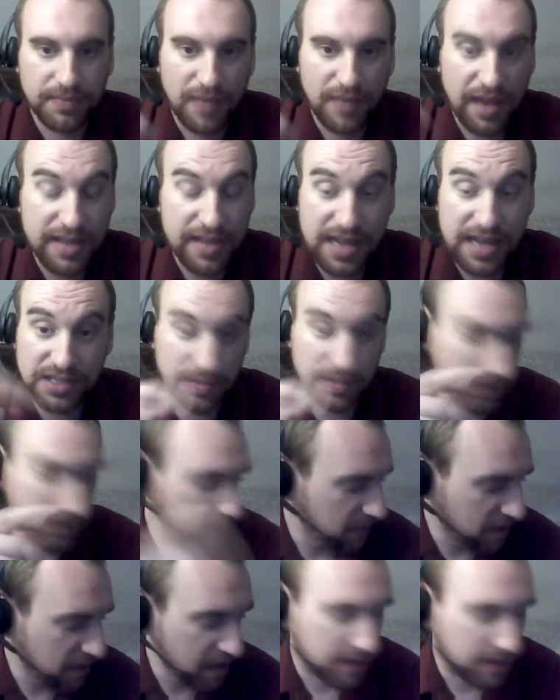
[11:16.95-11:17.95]
And
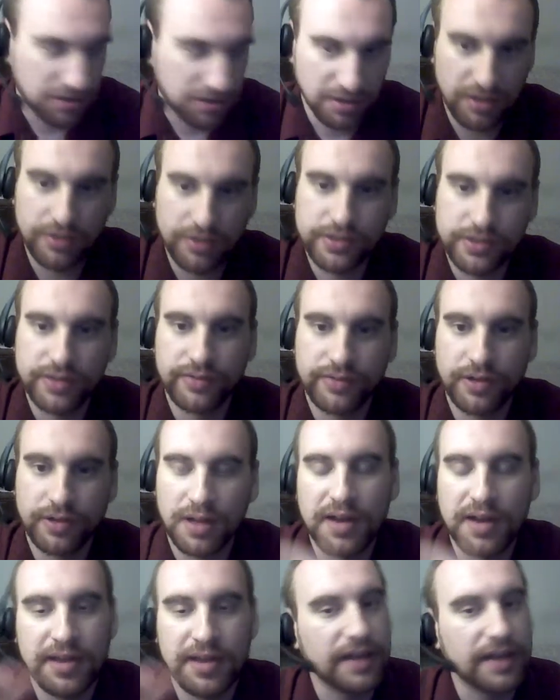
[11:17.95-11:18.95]
he actually goes over a
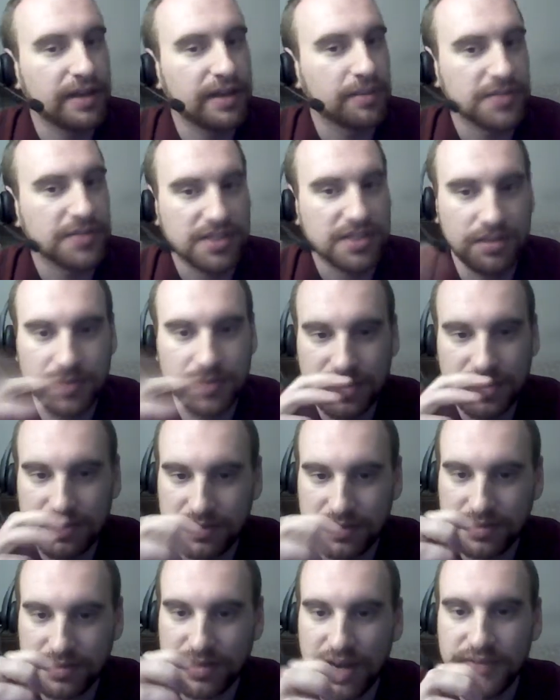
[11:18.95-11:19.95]
lot of that, and I'm just going to be
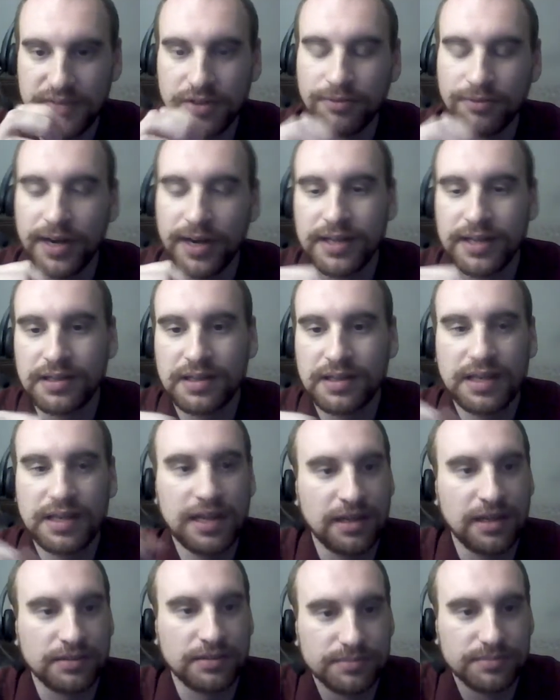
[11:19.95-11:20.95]
diving right into
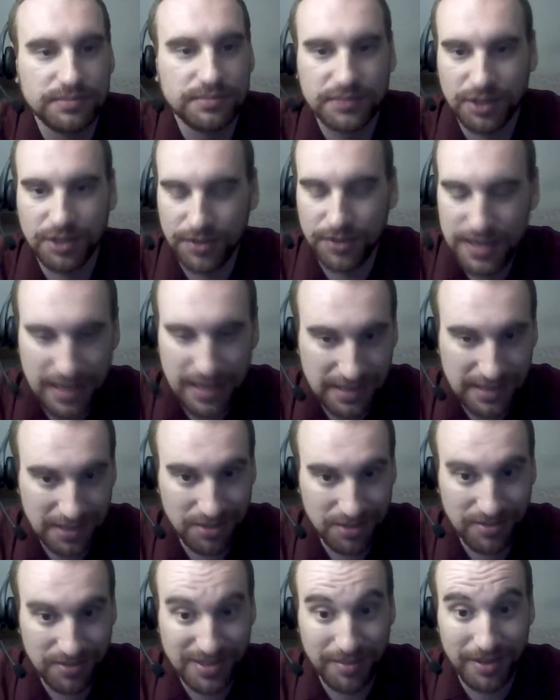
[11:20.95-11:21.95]
King, so he gets to
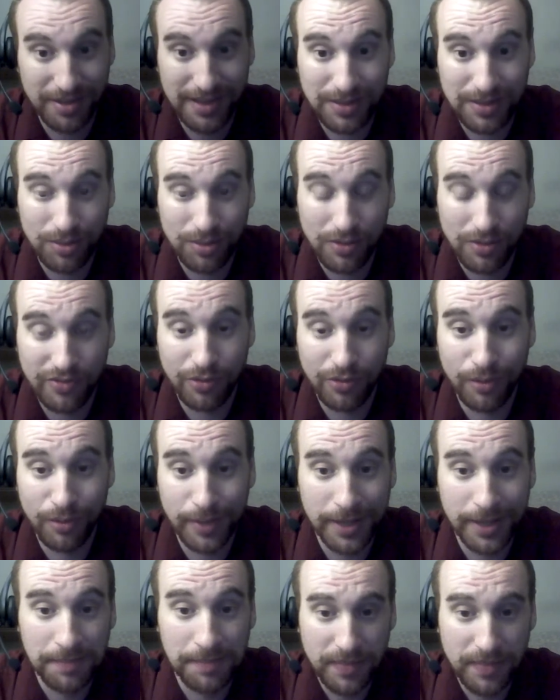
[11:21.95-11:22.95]
do some of the legwork for
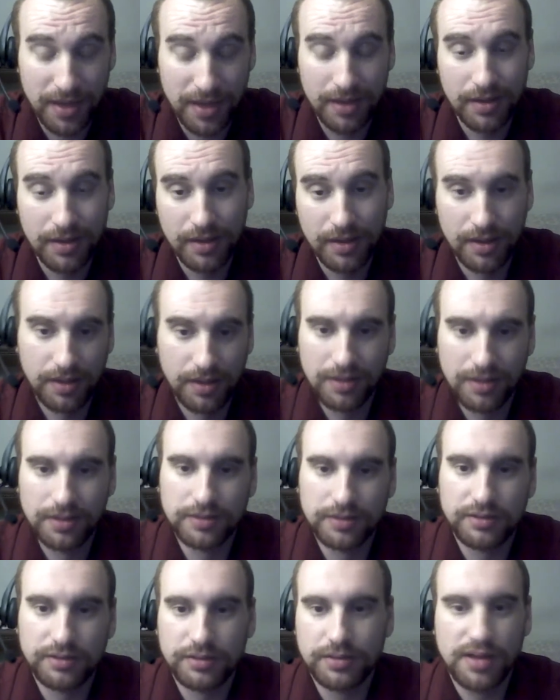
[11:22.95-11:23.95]
me.
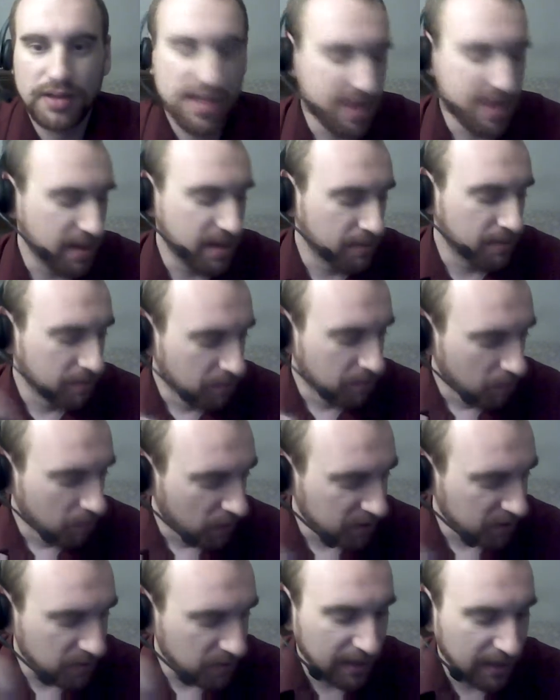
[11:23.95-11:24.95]
And then
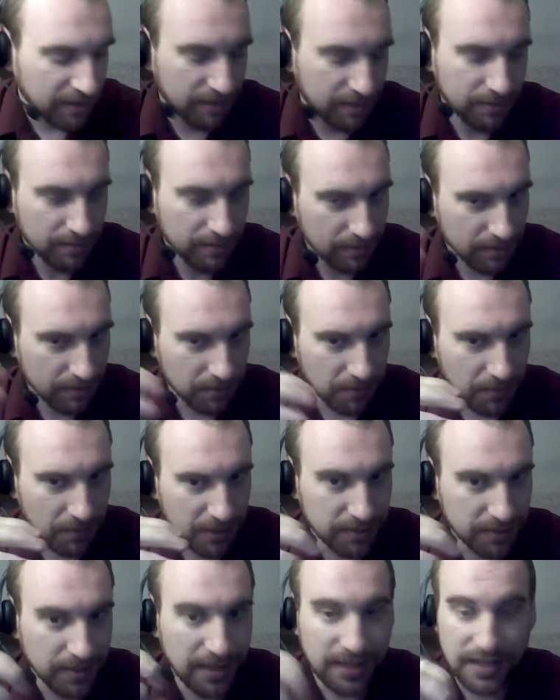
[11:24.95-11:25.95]
once we get
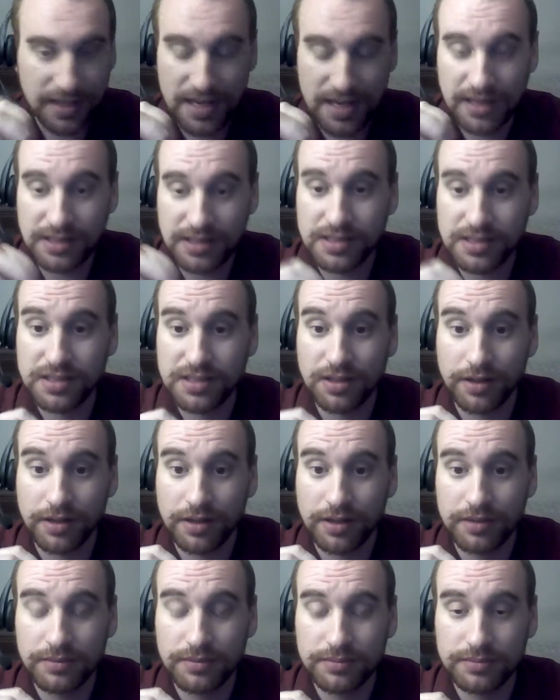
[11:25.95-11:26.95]
King
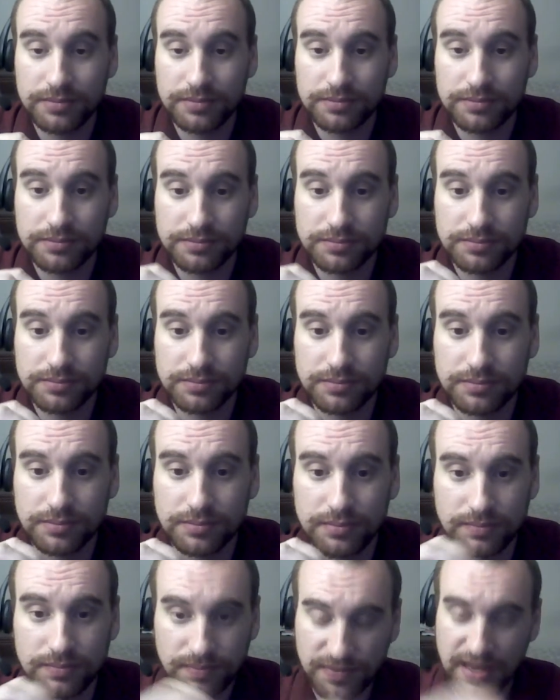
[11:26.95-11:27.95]
started,
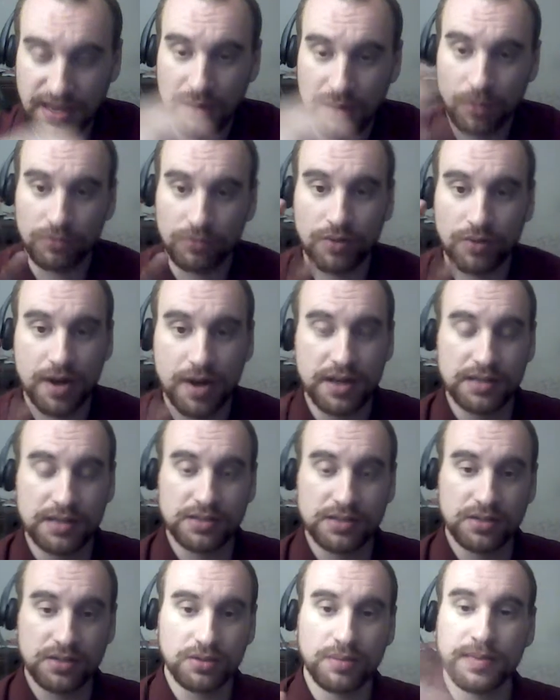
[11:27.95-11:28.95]
that will run
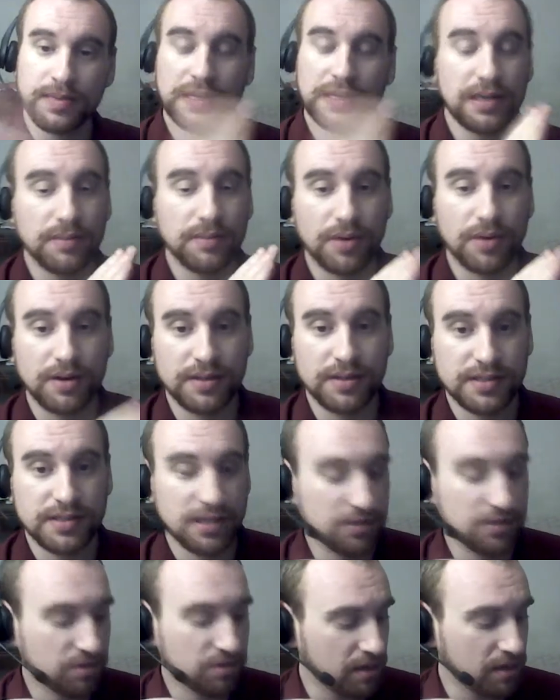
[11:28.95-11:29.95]
into the beginning part of the
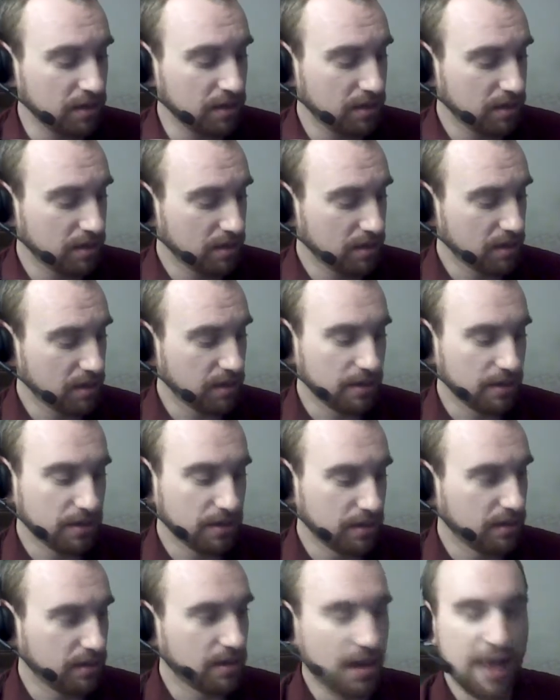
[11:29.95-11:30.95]
century,
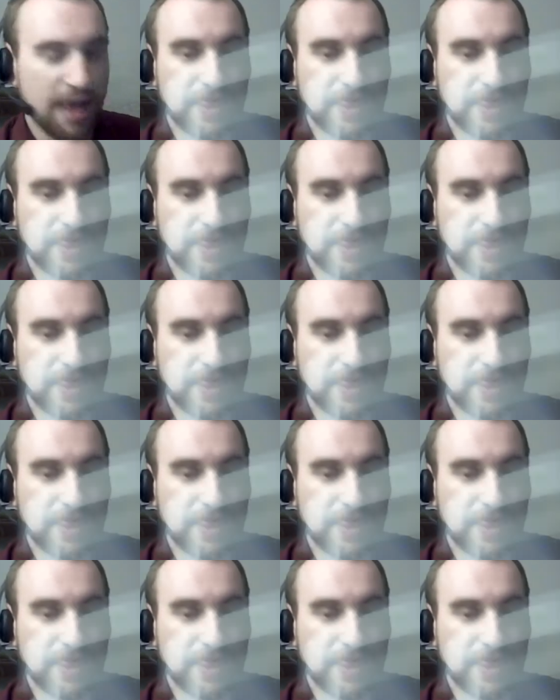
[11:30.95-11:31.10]
and